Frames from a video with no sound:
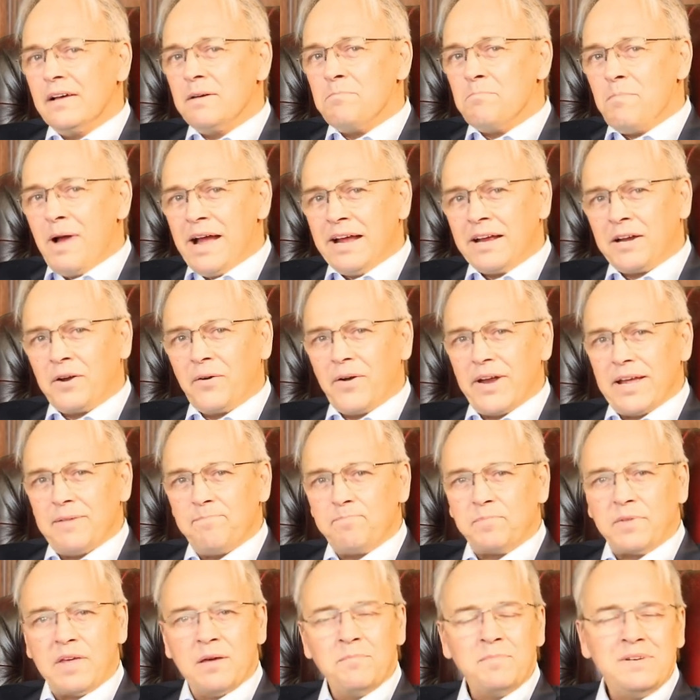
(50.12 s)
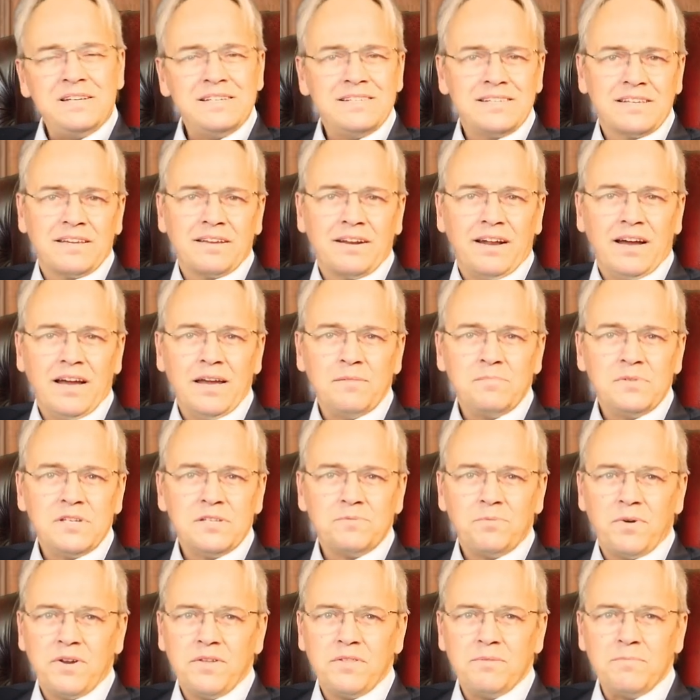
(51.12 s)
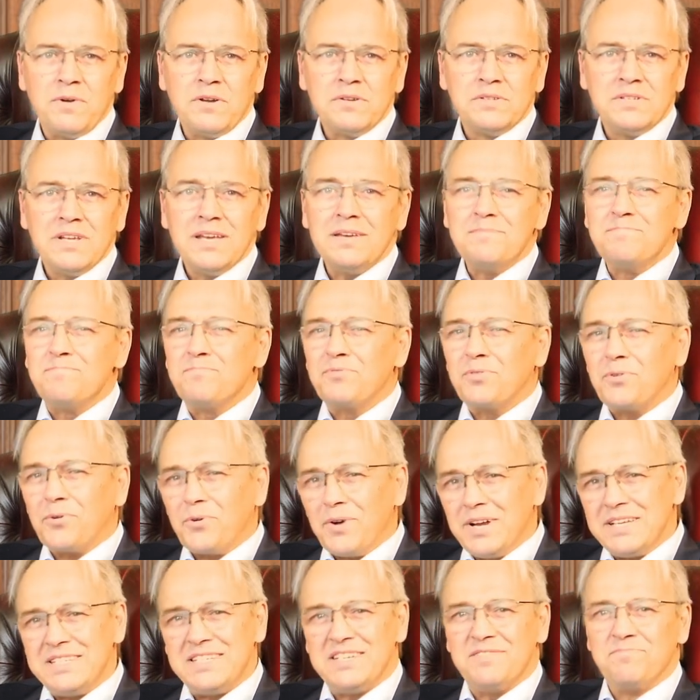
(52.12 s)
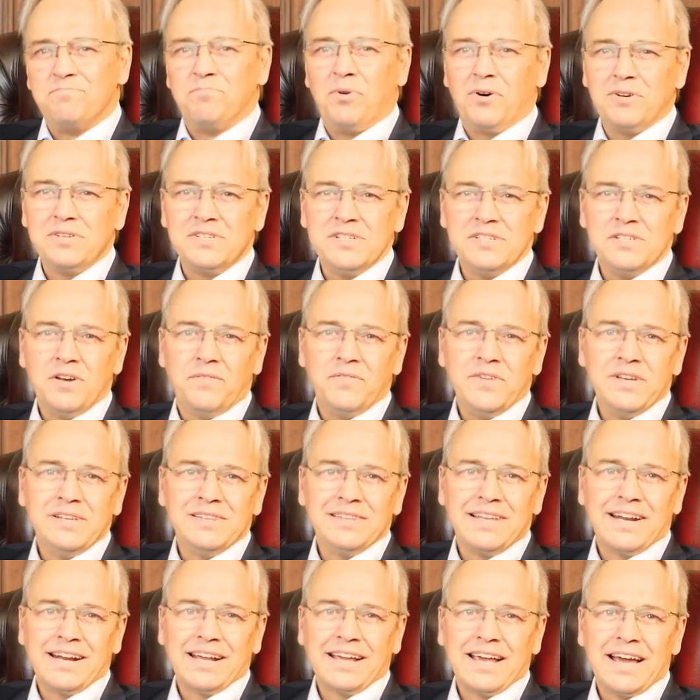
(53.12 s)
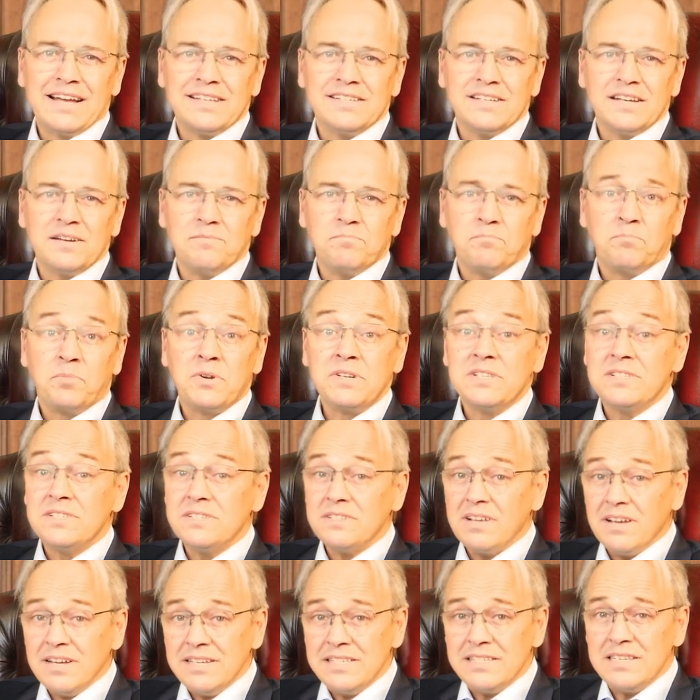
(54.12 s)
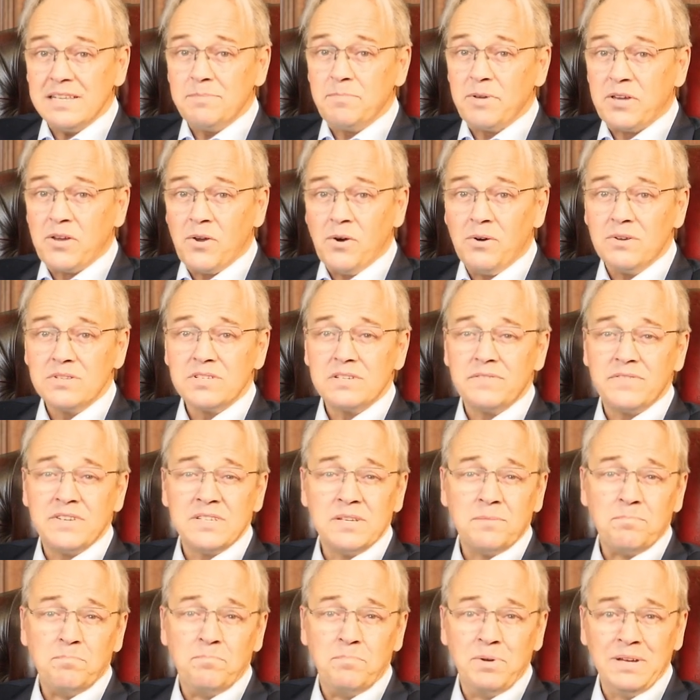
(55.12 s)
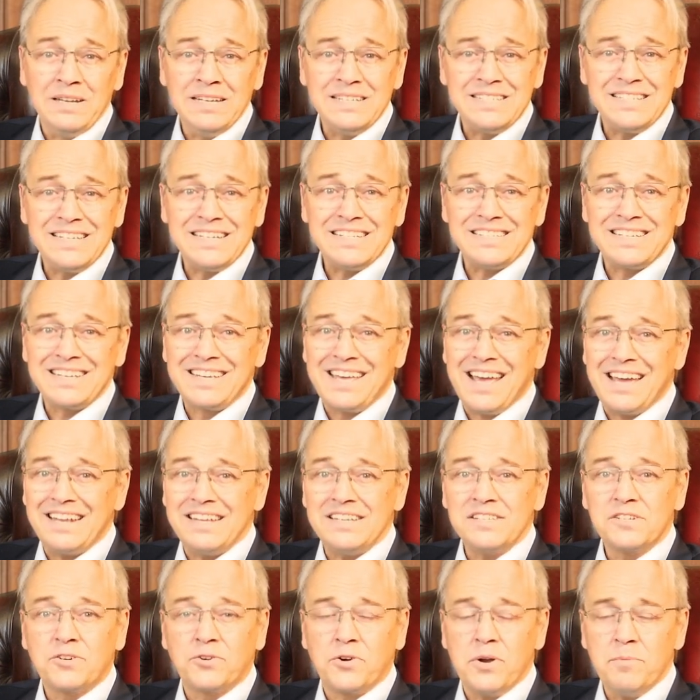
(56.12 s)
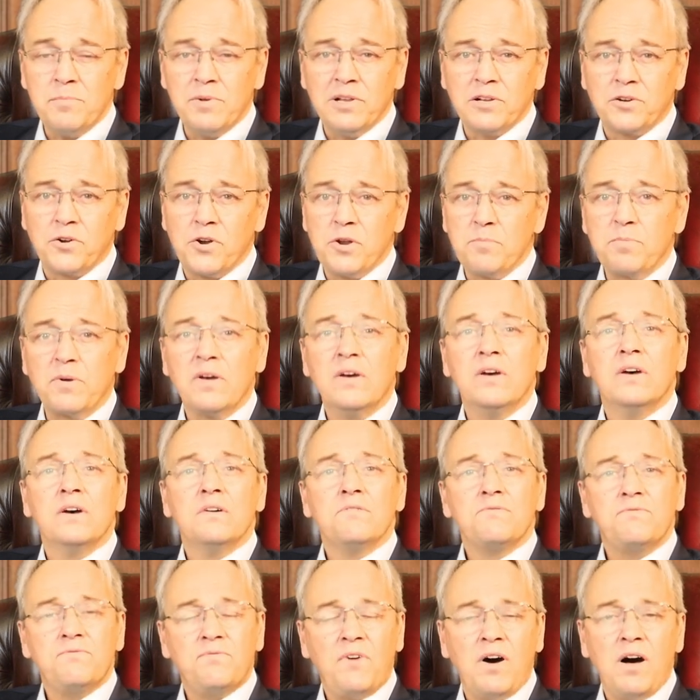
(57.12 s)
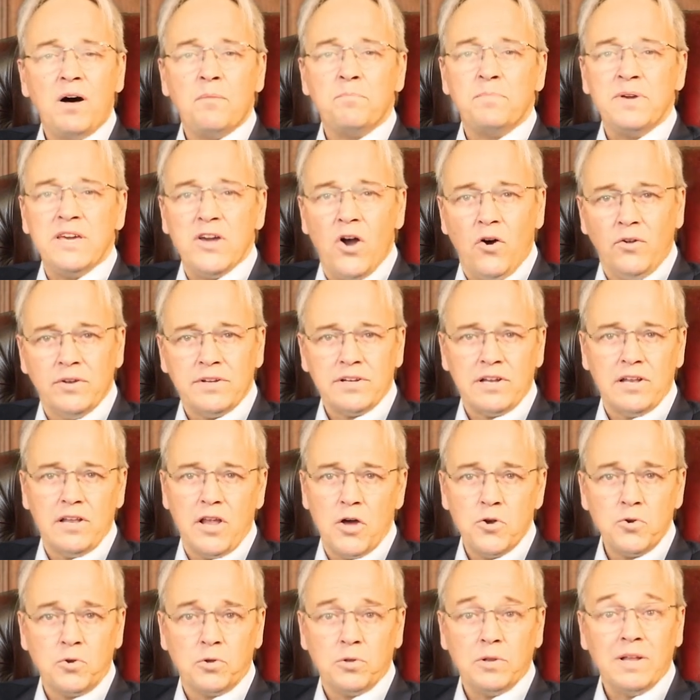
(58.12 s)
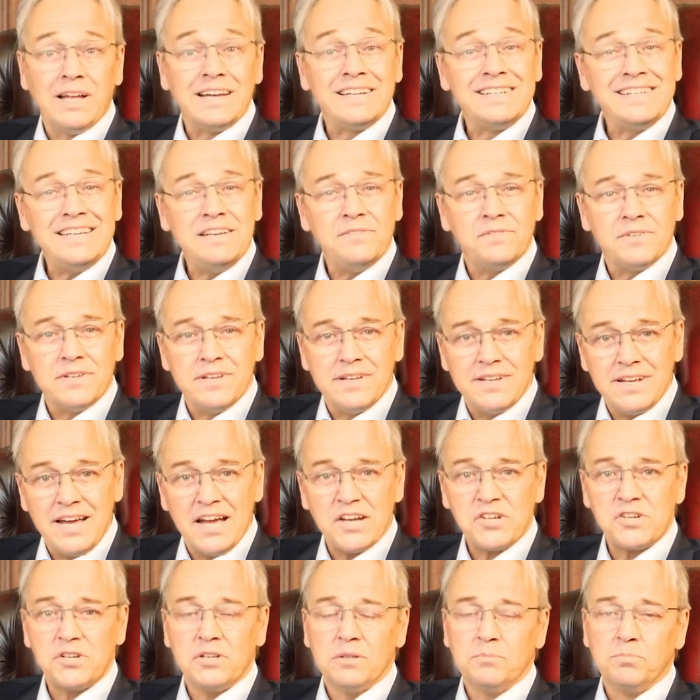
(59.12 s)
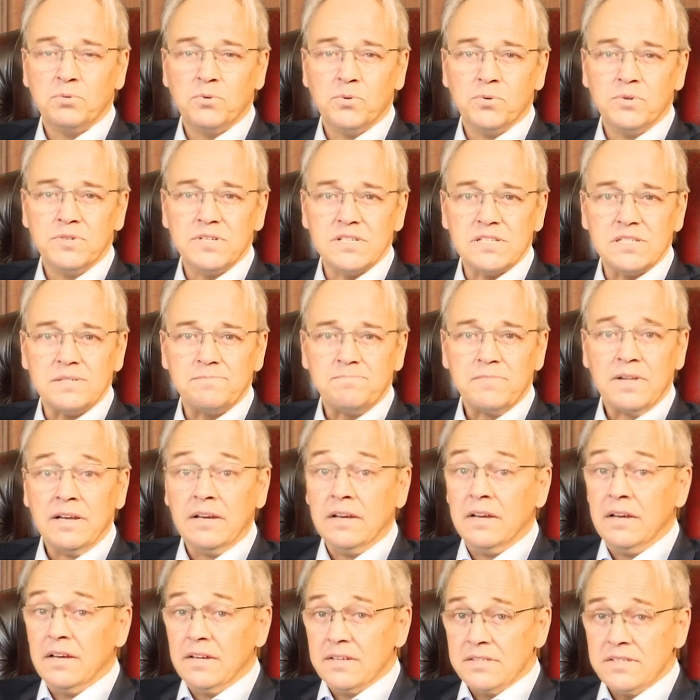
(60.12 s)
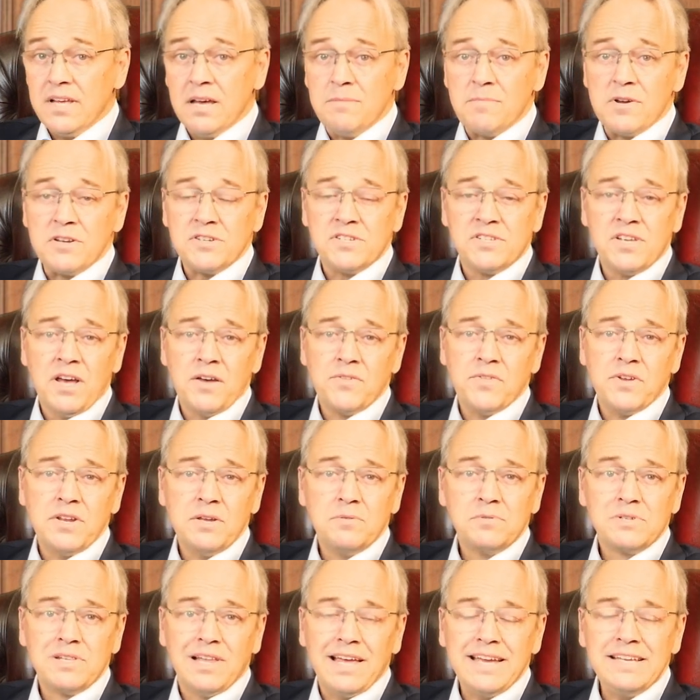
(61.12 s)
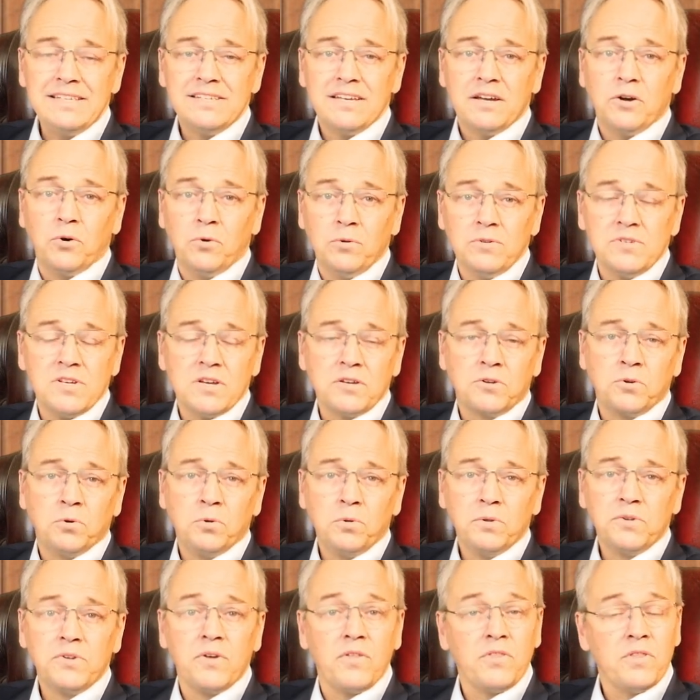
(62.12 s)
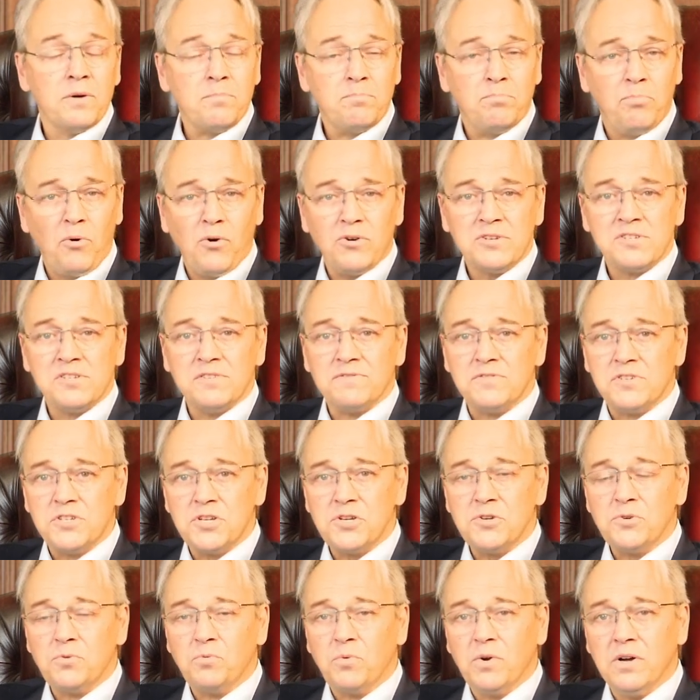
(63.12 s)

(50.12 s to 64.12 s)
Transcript: Macri can be described as one of the most impressive bosses of the Ndrangheta, precisely because of his ability to get his criminal group far beyond local and even national borders. So much so that he was later also called the boss of 2